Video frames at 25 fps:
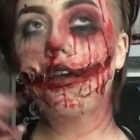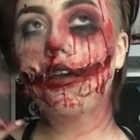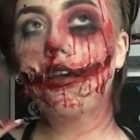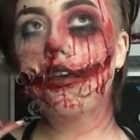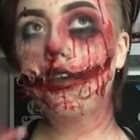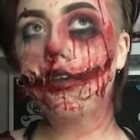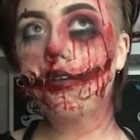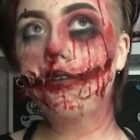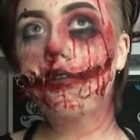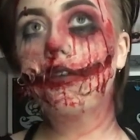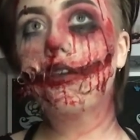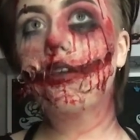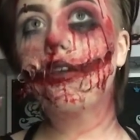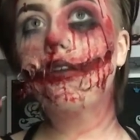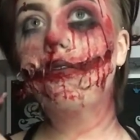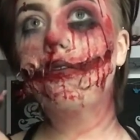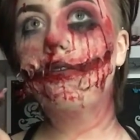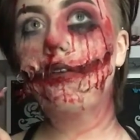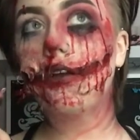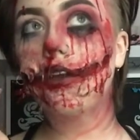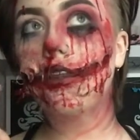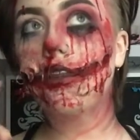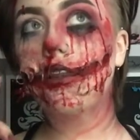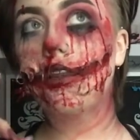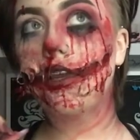If you can
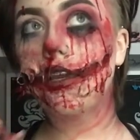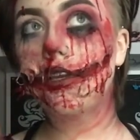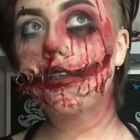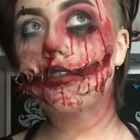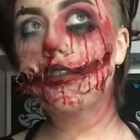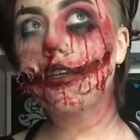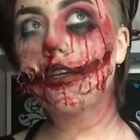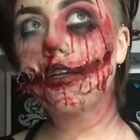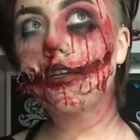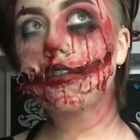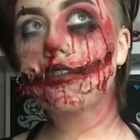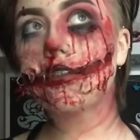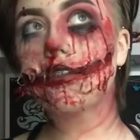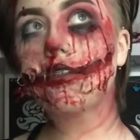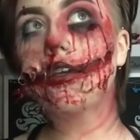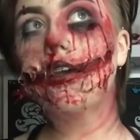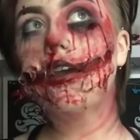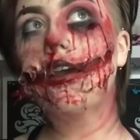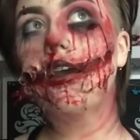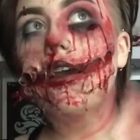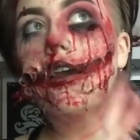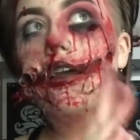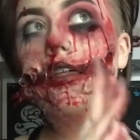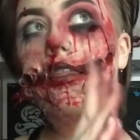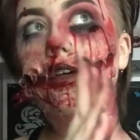find latex,
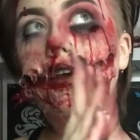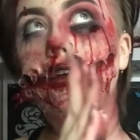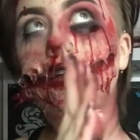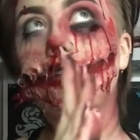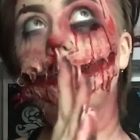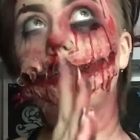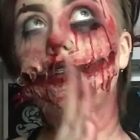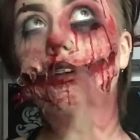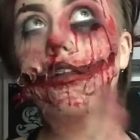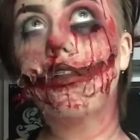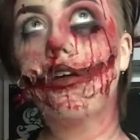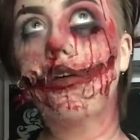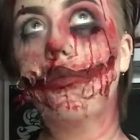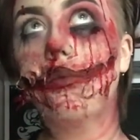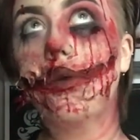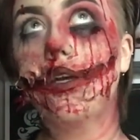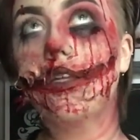that's a lot